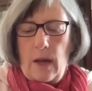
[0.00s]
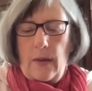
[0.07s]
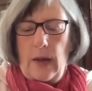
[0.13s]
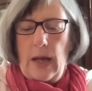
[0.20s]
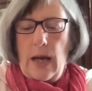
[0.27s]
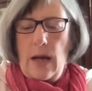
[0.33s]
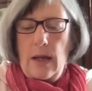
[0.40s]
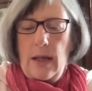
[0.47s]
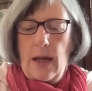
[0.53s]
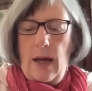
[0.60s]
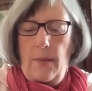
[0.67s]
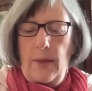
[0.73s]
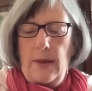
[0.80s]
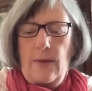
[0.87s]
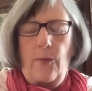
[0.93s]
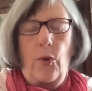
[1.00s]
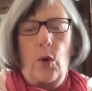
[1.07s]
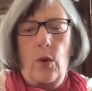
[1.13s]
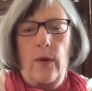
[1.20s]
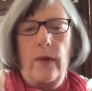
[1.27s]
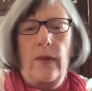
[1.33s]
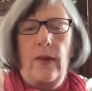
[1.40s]
The outcome is
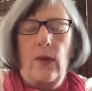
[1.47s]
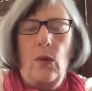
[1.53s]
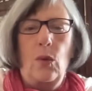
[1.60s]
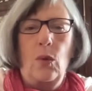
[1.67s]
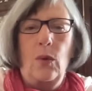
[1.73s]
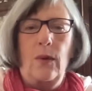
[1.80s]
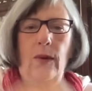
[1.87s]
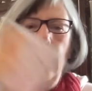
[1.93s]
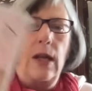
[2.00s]
Four of Swords.